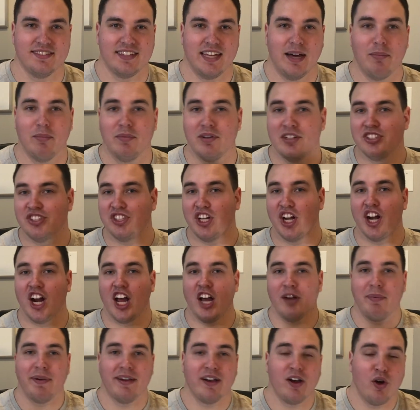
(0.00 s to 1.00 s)
I'm going to start
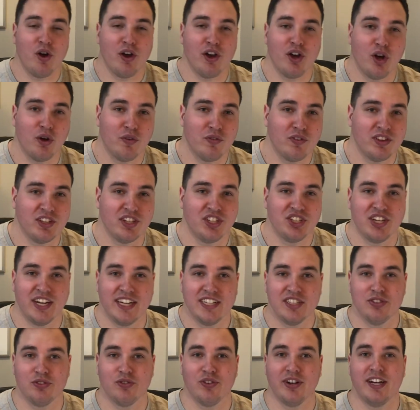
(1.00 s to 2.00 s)
off by going over the
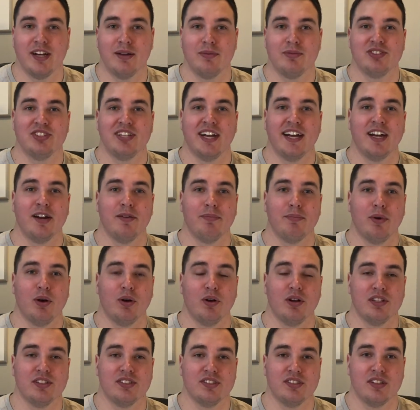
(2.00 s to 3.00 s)
Chase Freedom sign-up
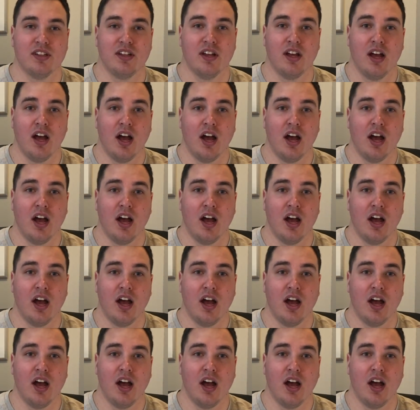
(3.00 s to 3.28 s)
bonus.